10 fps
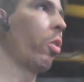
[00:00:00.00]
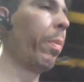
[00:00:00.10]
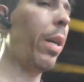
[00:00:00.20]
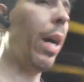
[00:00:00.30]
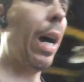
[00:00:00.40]

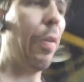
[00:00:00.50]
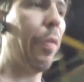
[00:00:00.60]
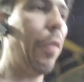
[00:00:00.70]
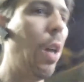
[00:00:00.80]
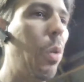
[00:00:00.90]
bit of higher
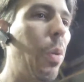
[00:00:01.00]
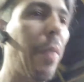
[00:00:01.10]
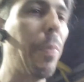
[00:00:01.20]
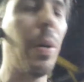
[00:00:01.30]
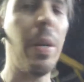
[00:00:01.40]
flow,
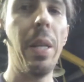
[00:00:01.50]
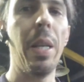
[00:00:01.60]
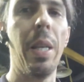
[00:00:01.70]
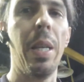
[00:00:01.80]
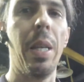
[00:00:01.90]
whatever, but
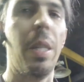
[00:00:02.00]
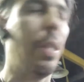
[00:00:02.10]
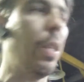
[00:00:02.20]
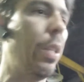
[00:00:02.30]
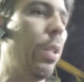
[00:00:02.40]

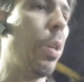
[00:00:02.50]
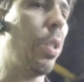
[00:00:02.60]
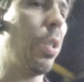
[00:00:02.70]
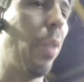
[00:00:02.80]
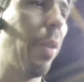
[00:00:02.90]
the car is
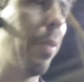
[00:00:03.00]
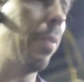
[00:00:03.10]
going to run